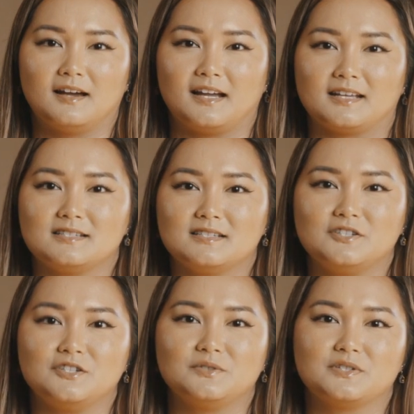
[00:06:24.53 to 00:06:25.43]
I
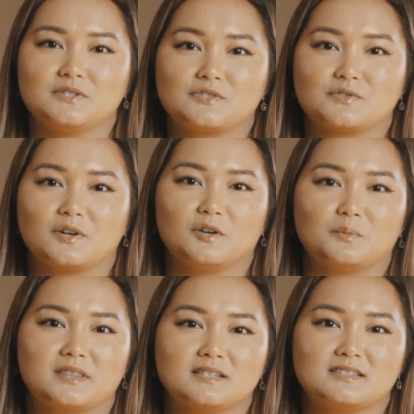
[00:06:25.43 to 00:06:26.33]
continue to struggle
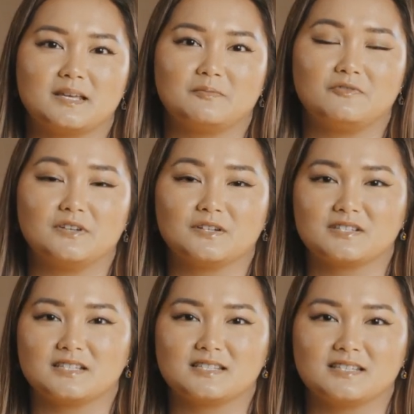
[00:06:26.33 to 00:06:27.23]
with the same
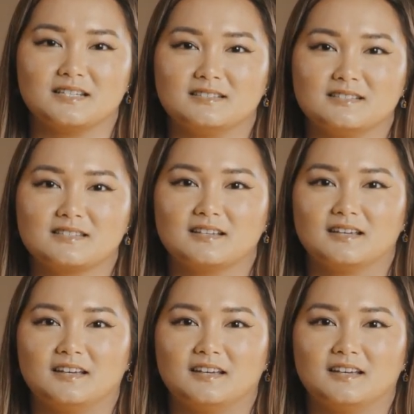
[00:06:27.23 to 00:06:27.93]
fears and sins,